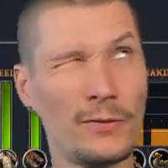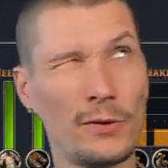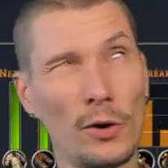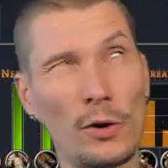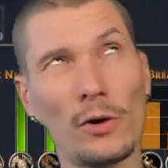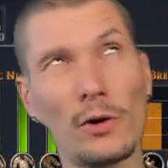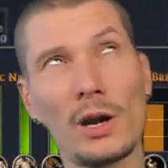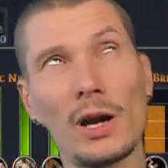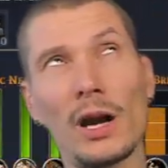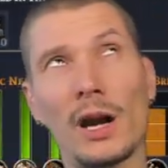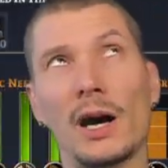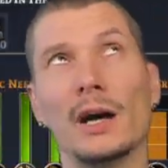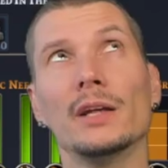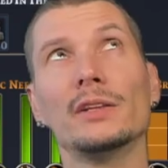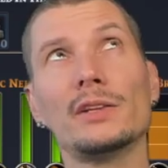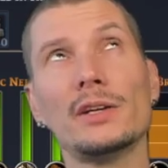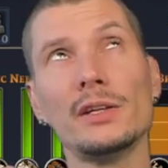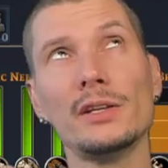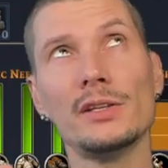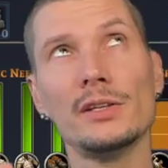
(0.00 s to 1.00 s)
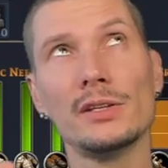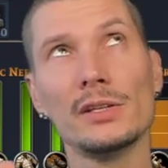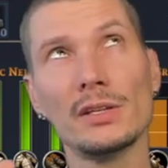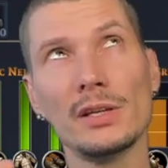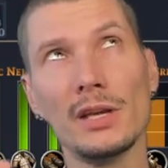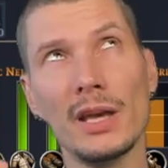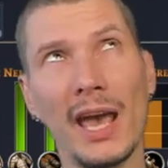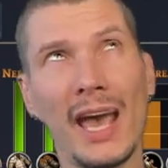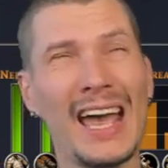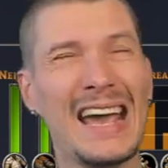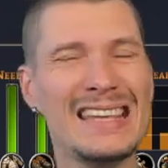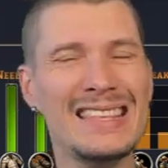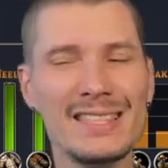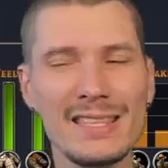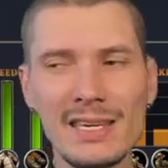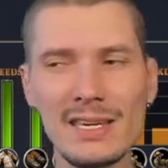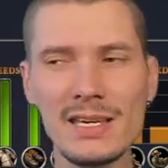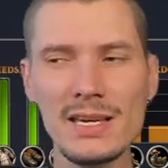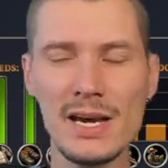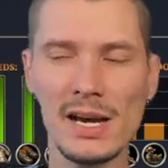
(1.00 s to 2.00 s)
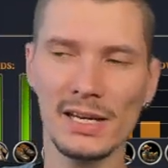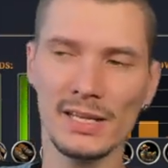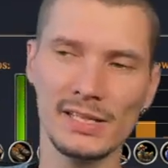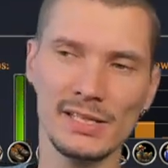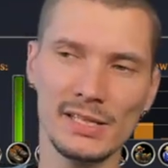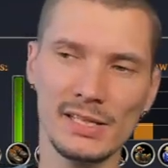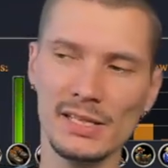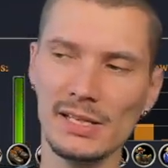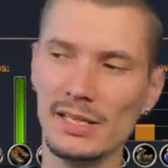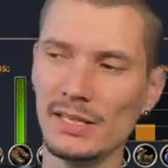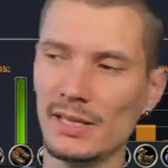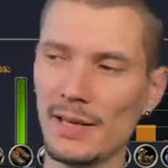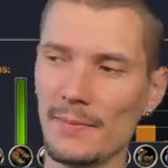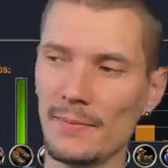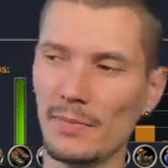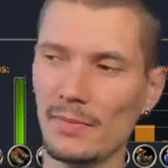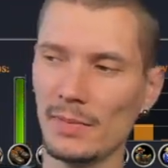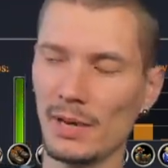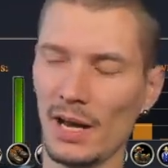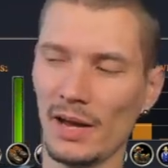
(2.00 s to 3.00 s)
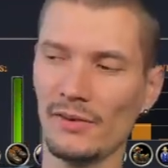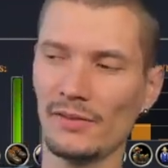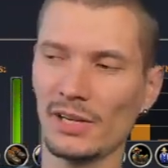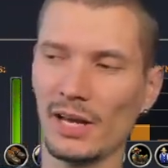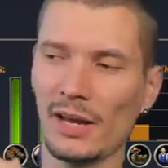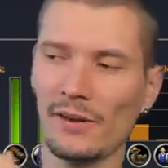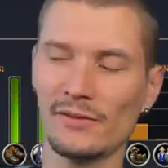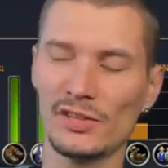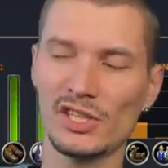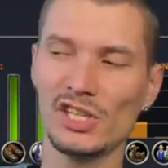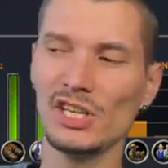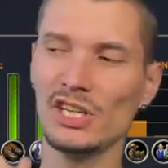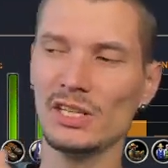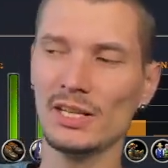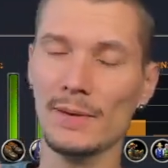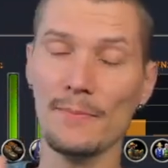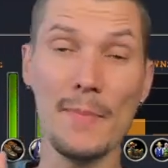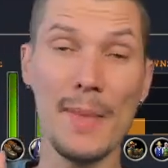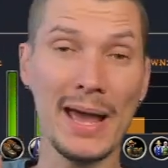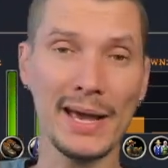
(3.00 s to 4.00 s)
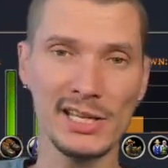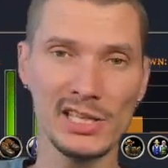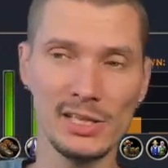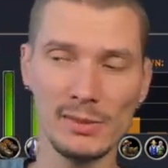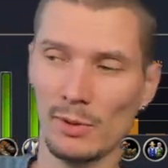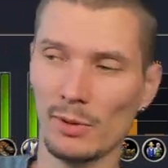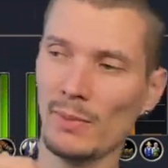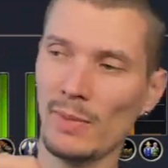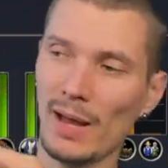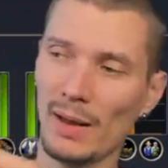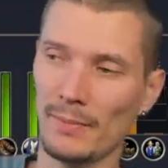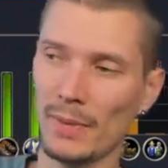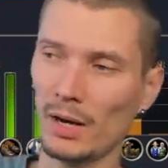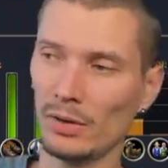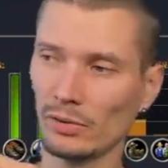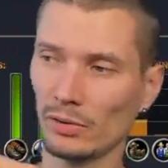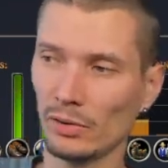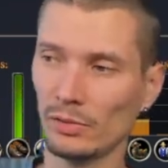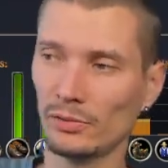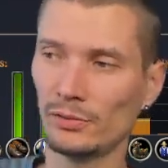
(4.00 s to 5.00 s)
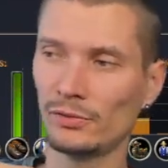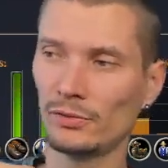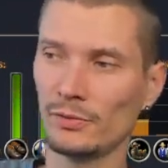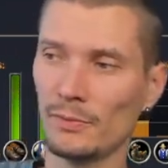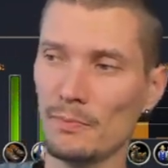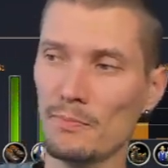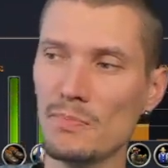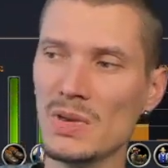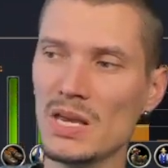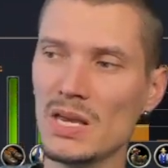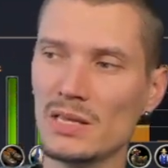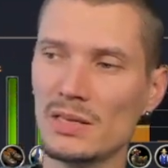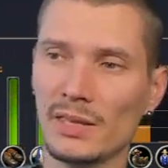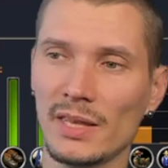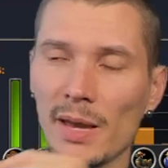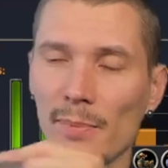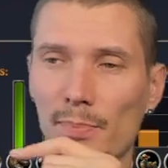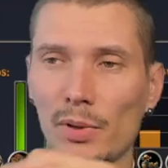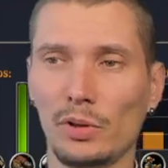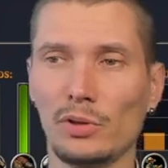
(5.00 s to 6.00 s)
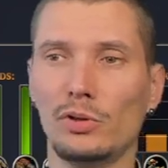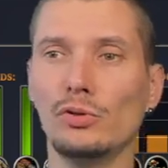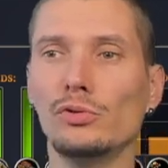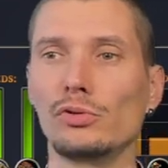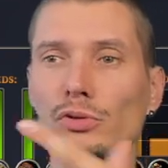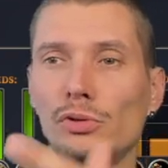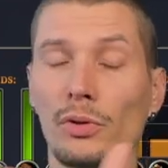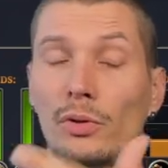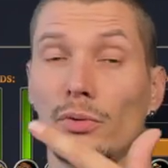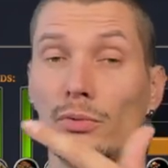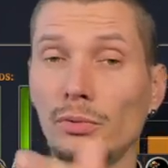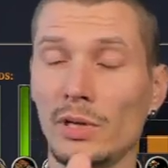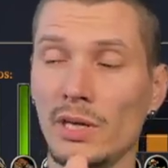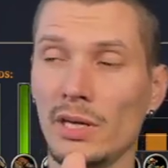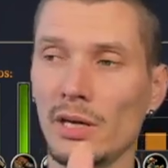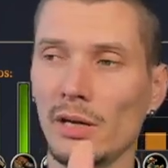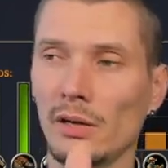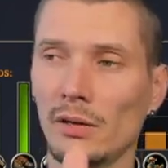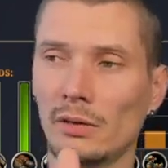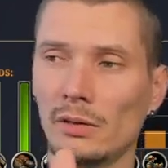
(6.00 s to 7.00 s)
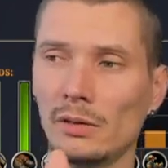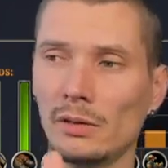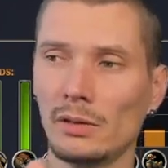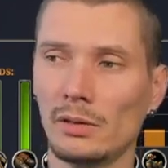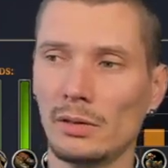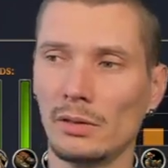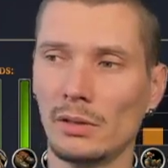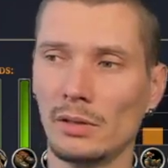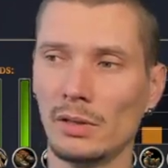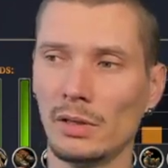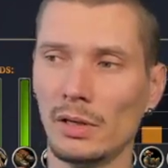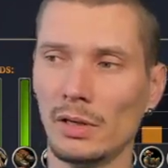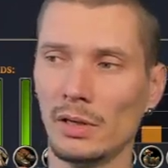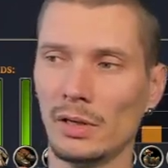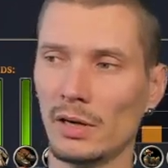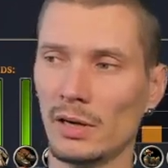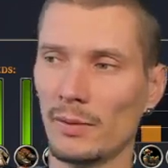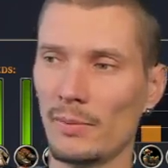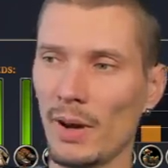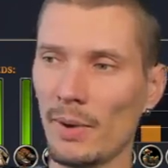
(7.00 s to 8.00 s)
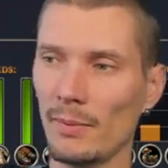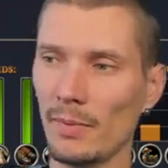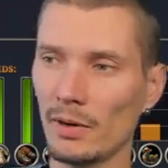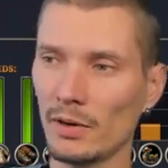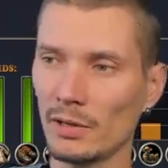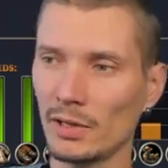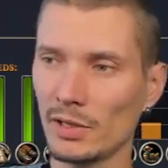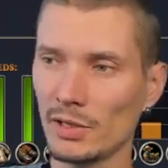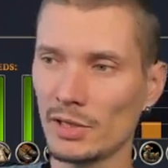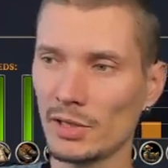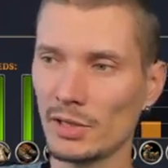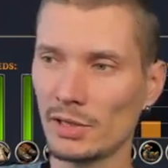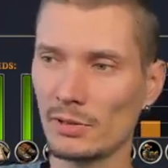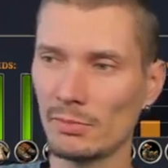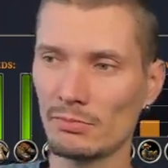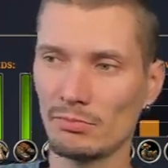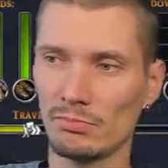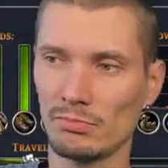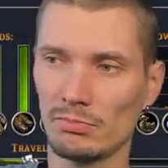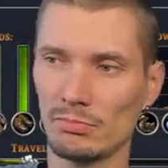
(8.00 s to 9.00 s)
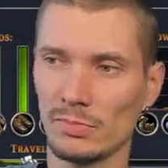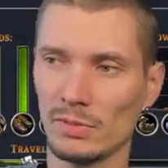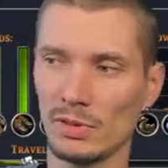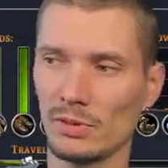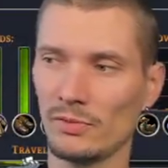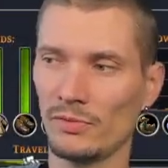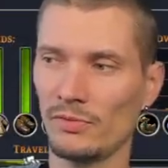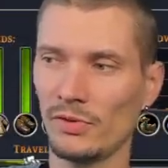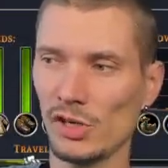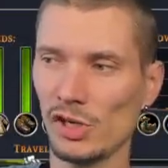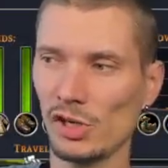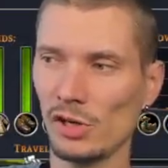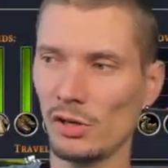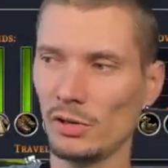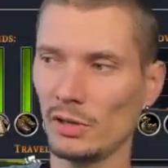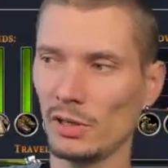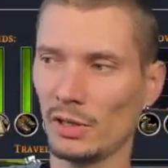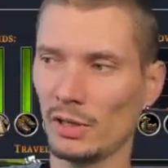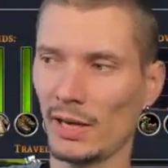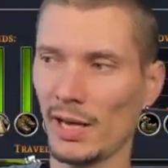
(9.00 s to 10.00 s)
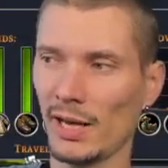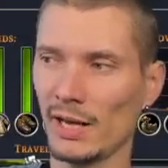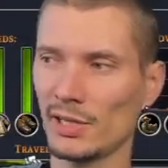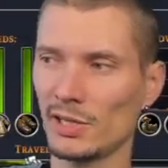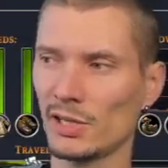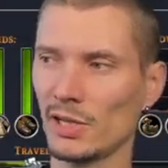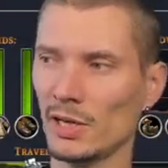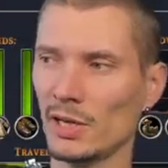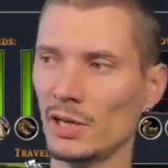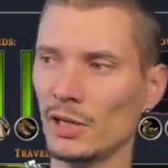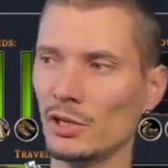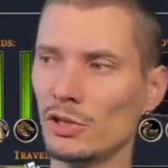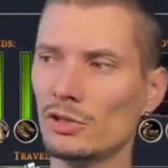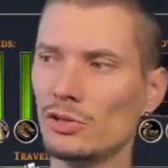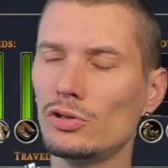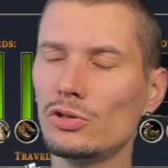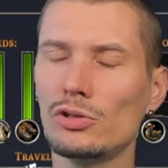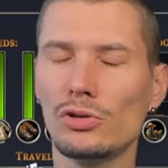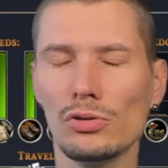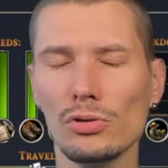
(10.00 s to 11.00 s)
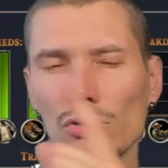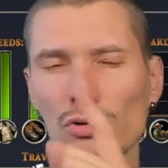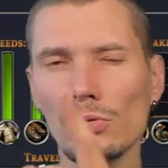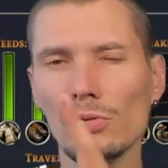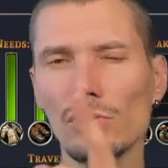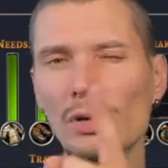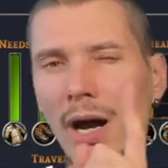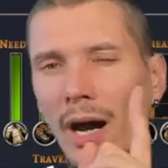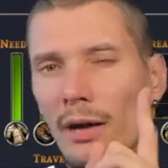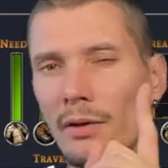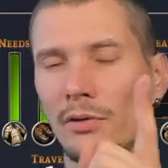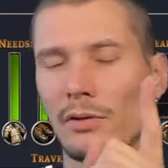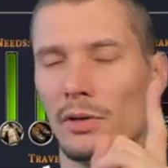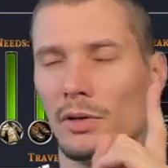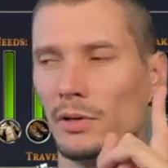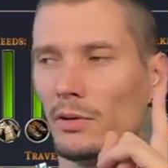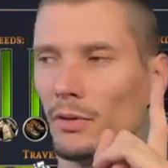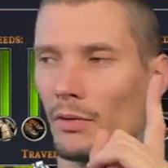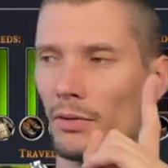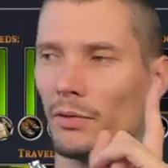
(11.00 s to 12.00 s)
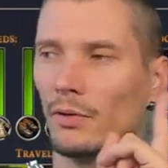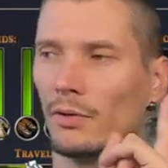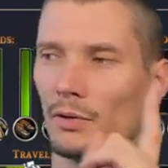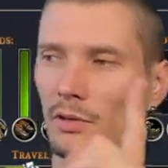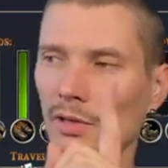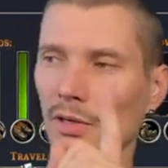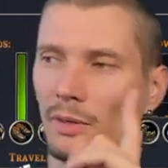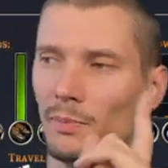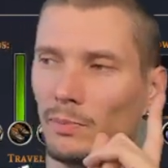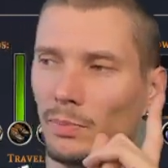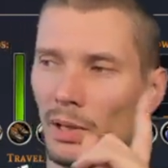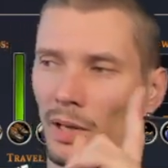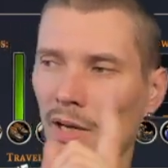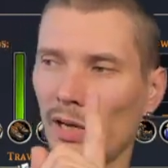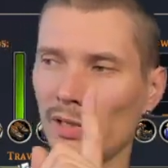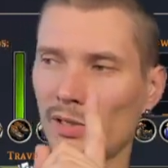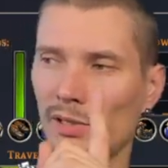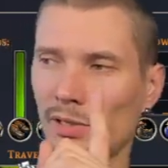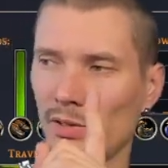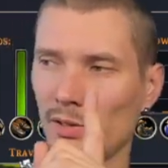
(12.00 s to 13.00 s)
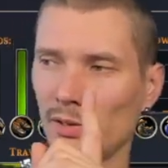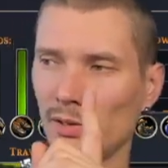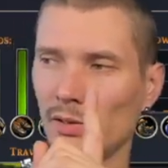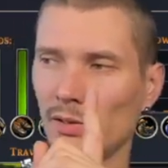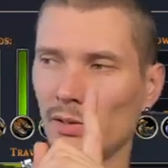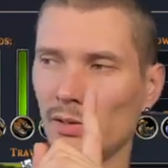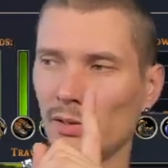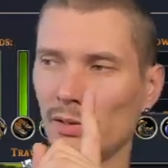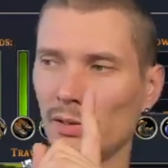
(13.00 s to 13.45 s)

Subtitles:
480. I have seen the maximum amount of meat they produce through the year. Remember this fisher that has 230 plus